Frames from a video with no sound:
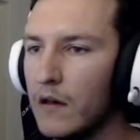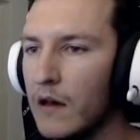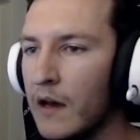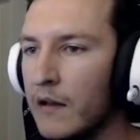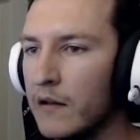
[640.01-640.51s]

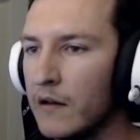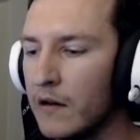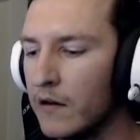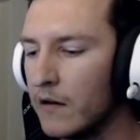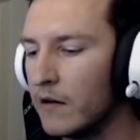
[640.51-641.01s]
And
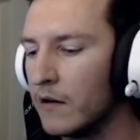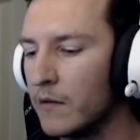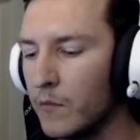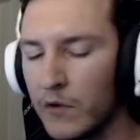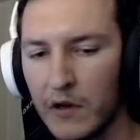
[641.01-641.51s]

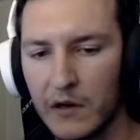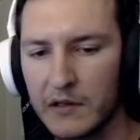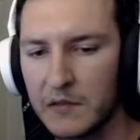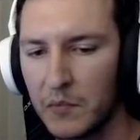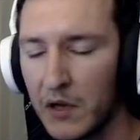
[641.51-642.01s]
we're gonna
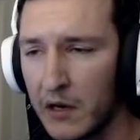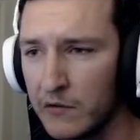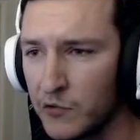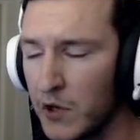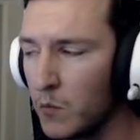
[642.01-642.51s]
explain
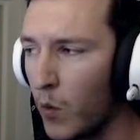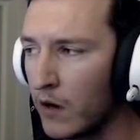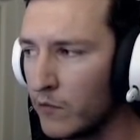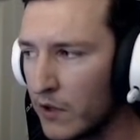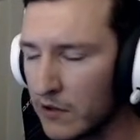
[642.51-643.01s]
Dream
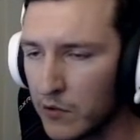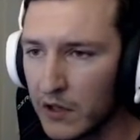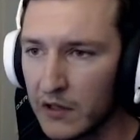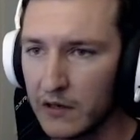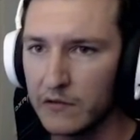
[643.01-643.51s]
1 really
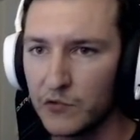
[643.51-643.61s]
quickly.